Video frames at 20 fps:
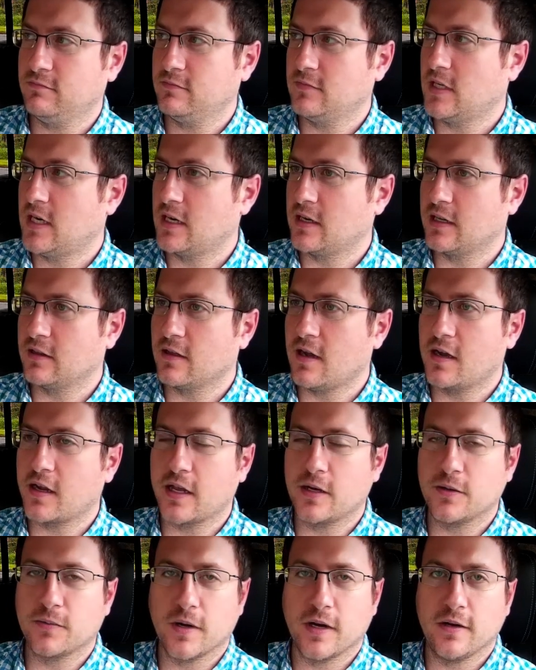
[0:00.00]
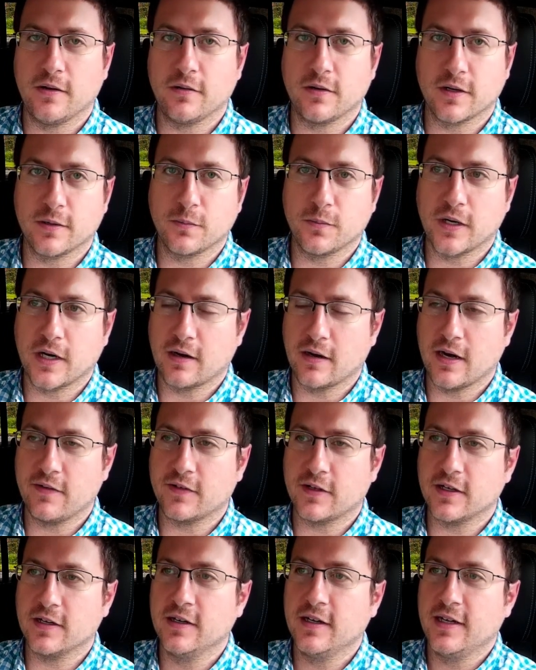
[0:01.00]
on a logging road or
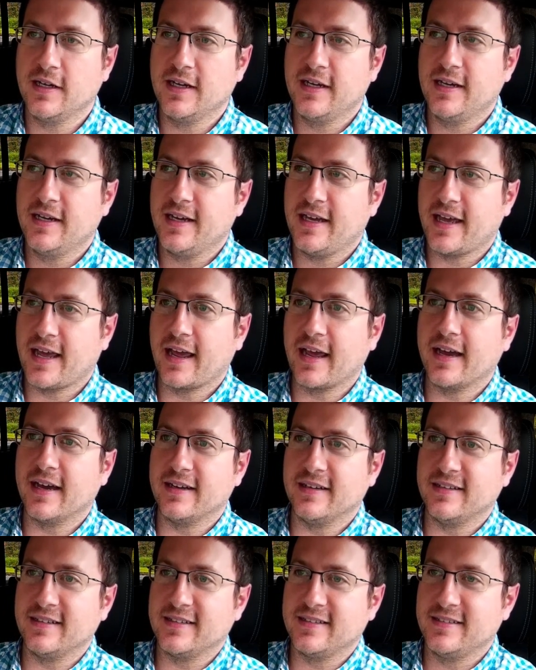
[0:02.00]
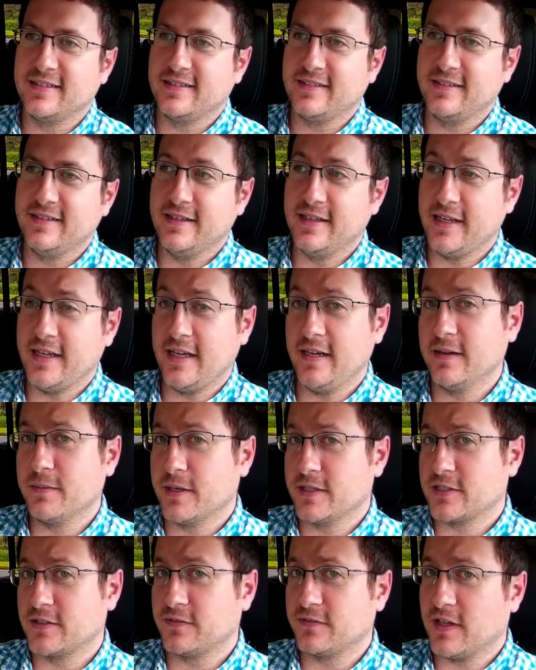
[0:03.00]
wherever and need a
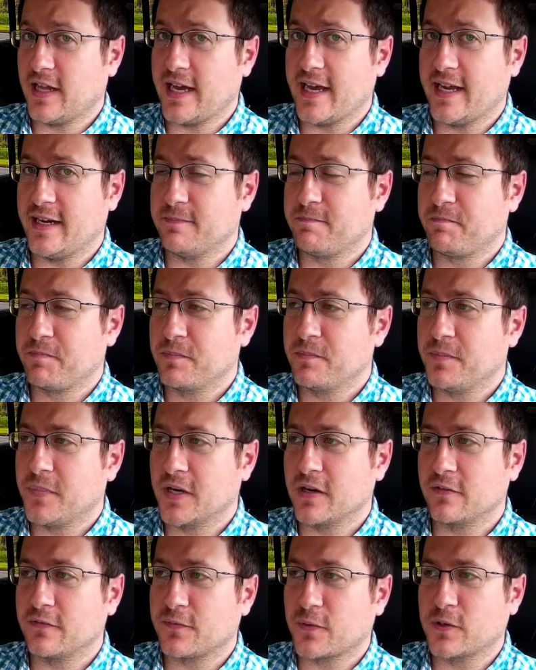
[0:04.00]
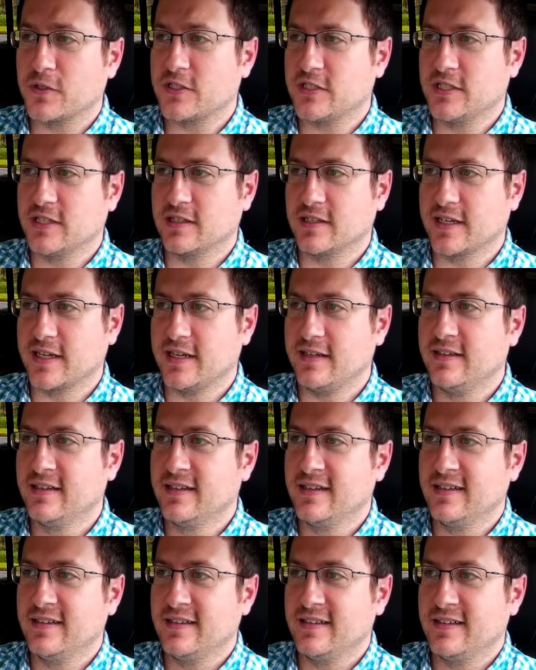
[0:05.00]
bunch of light, but unfortunately,
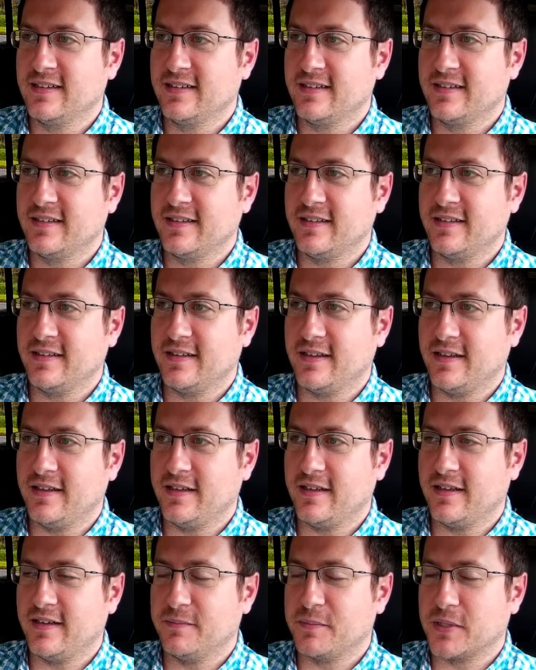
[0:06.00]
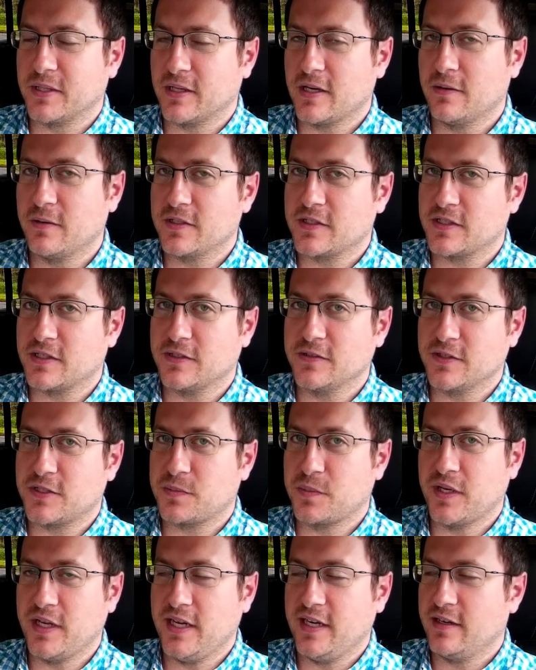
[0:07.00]
below a certain
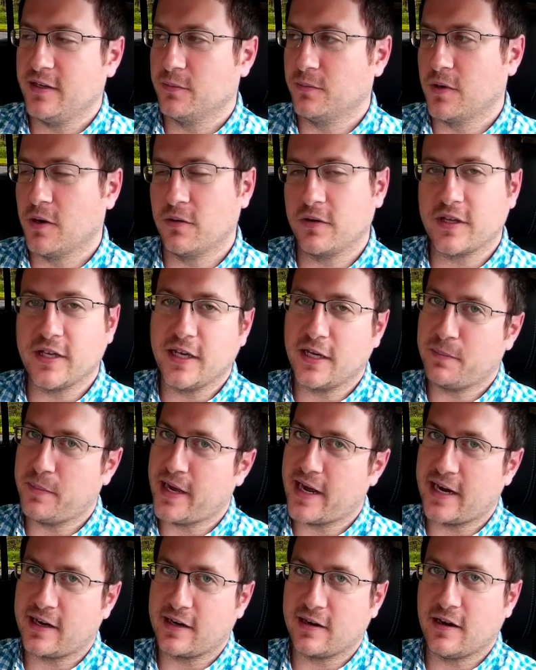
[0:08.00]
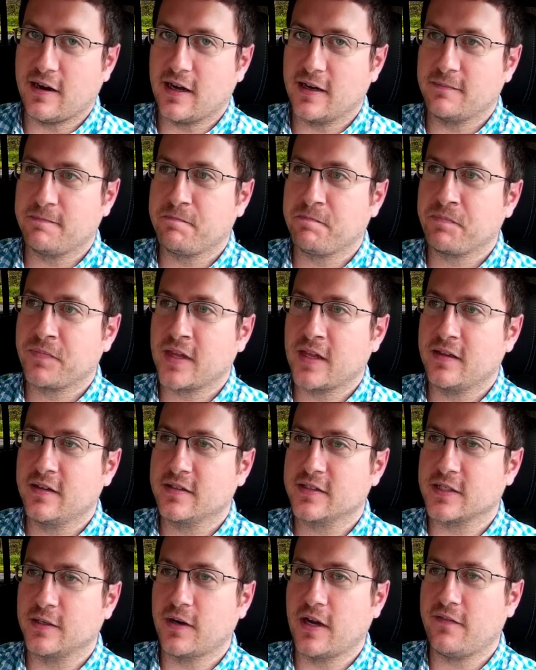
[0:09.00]
speed, it won't kick back on.
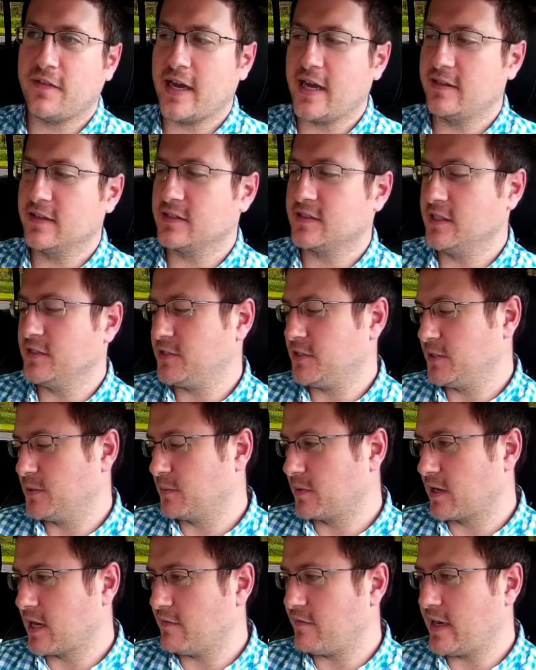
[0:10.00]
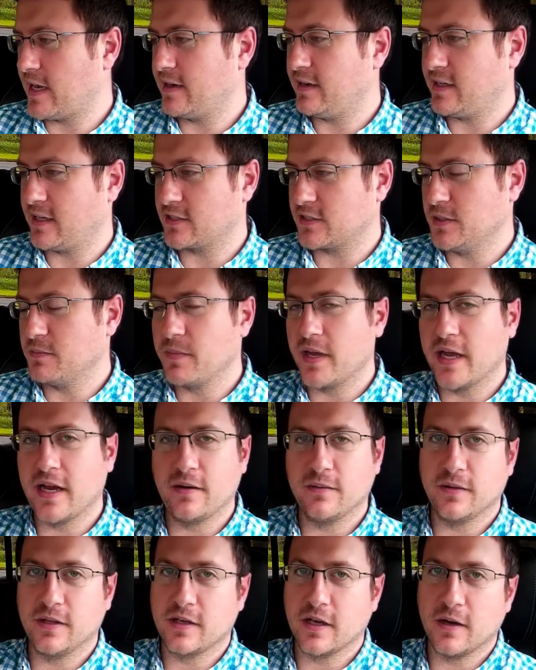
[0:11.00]
So I've had this issue where I've had to actually
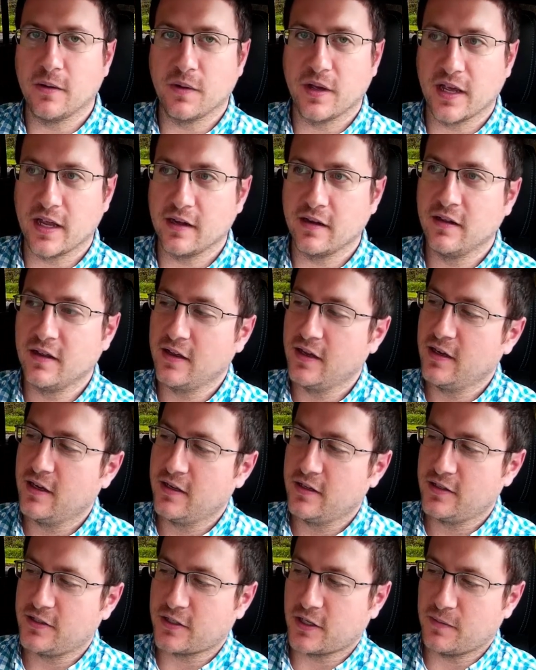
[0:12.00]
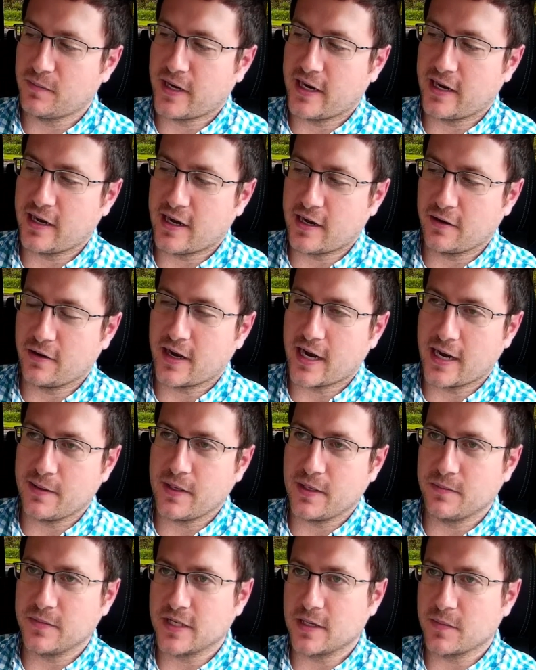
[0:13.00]
manually go in, turn my auto high
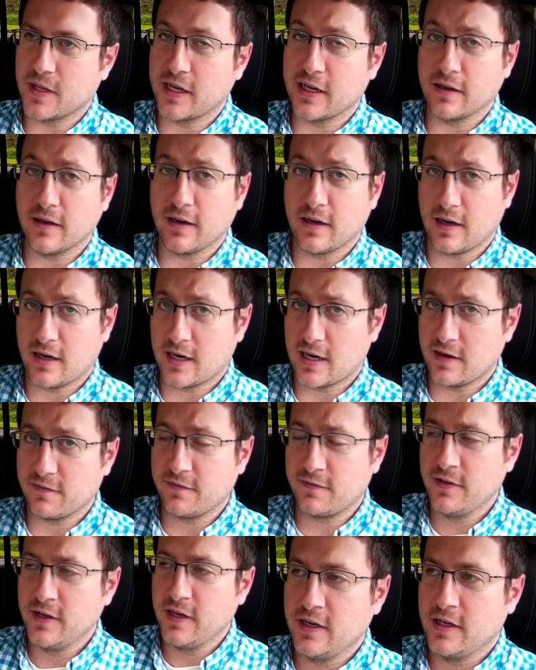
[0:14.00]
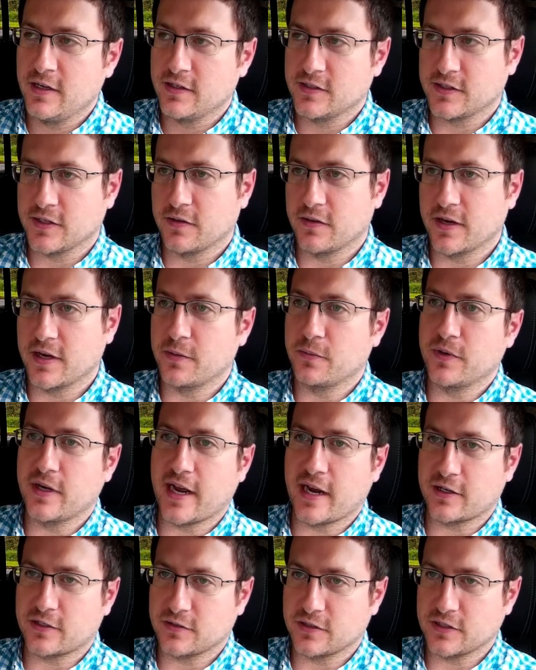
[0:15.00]
beam dimming off so that it would
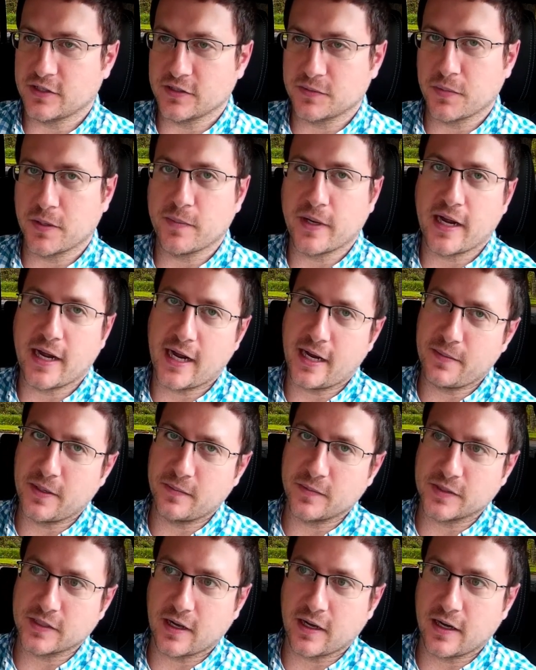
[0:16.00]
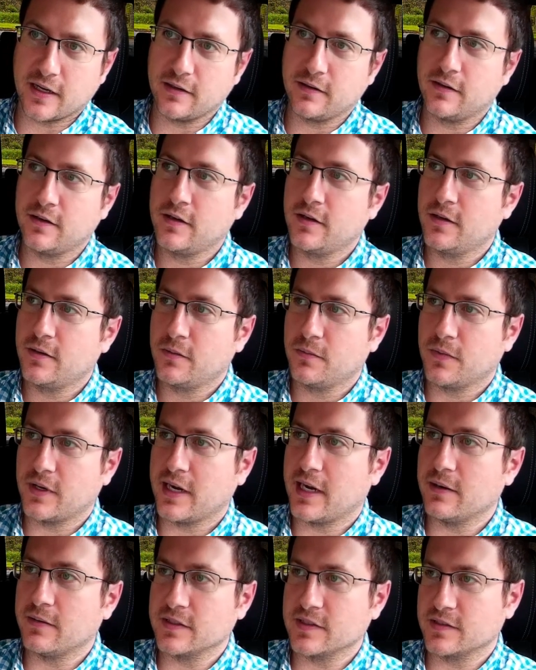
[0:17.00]
actually just put my high beams on when
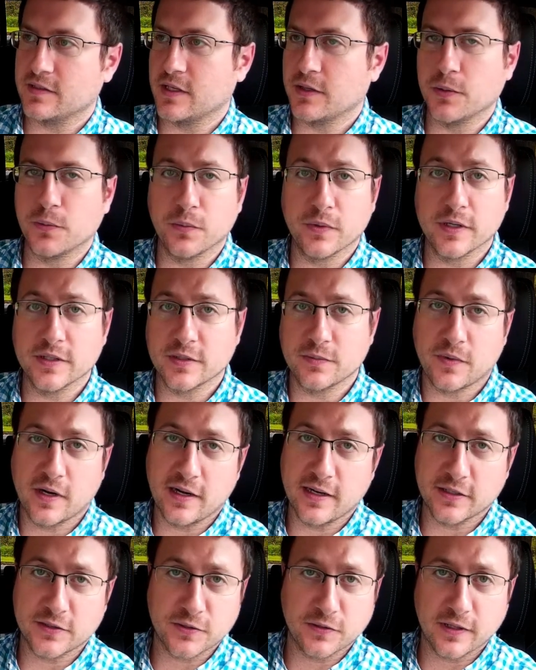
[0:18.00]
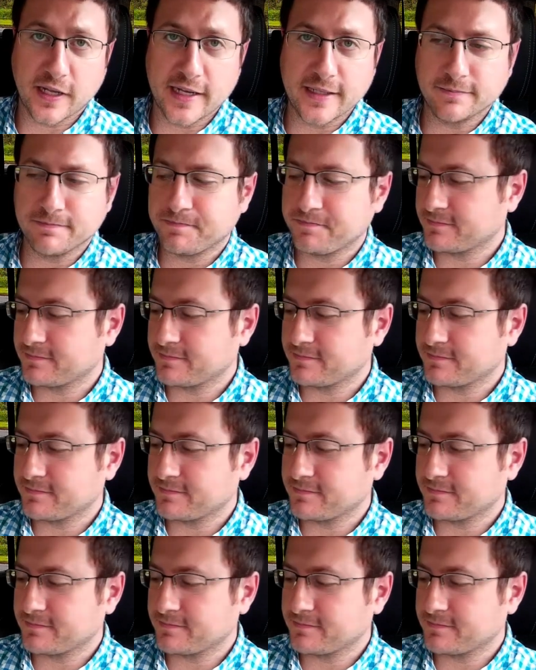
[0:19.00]
I was in the woods and wanted extra light.